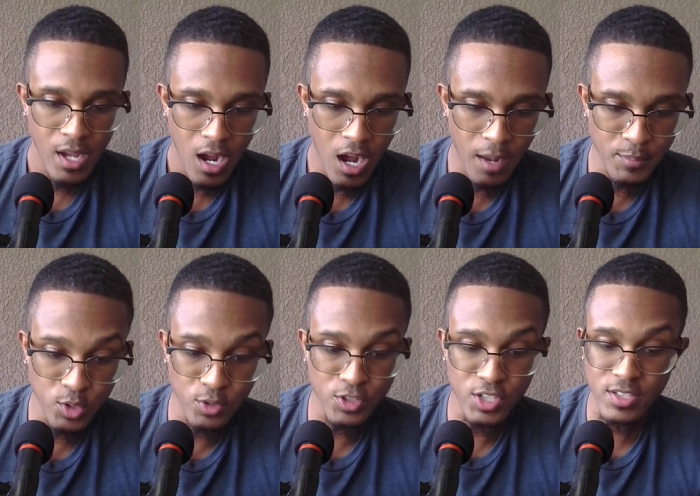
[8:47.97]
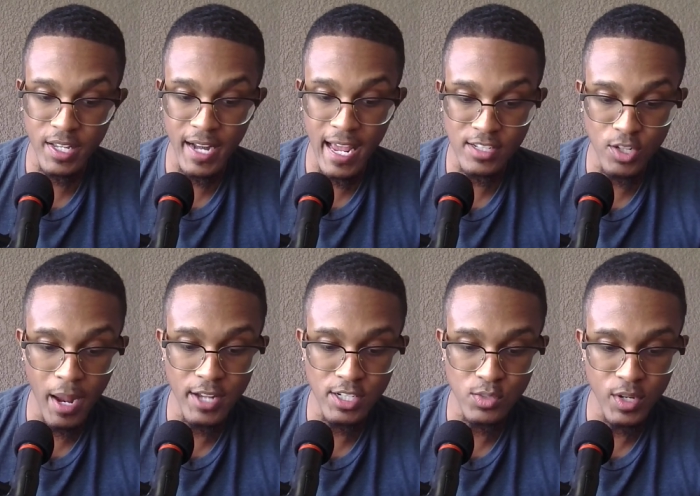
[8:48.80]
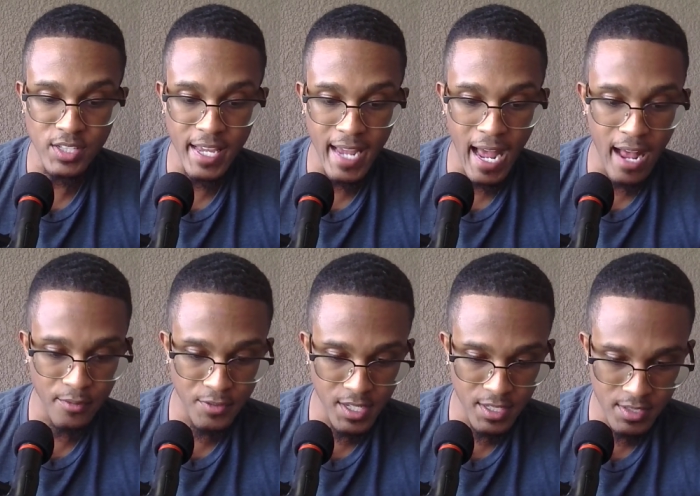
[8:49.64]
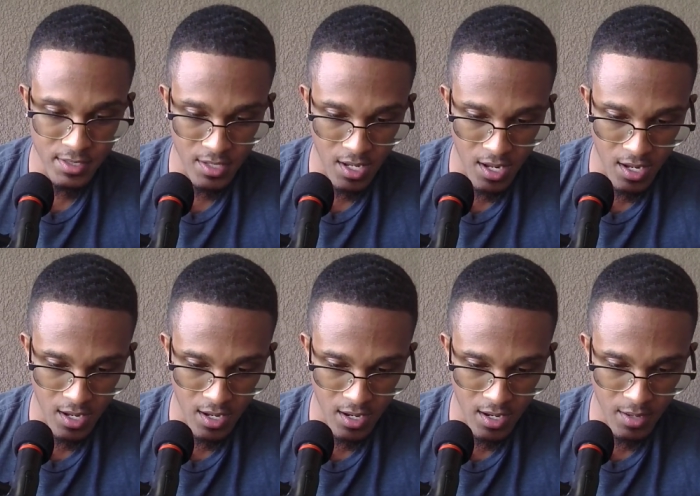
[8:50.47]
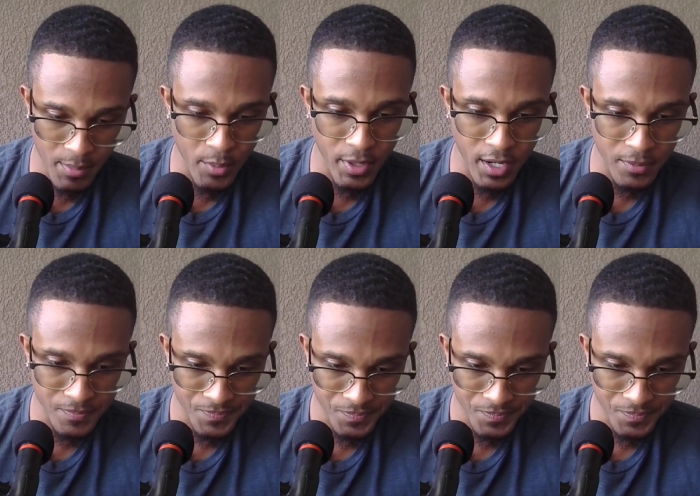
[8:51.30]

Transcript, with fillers: Um, so there's just an excerpt I just want to take out of this. Um, here we go.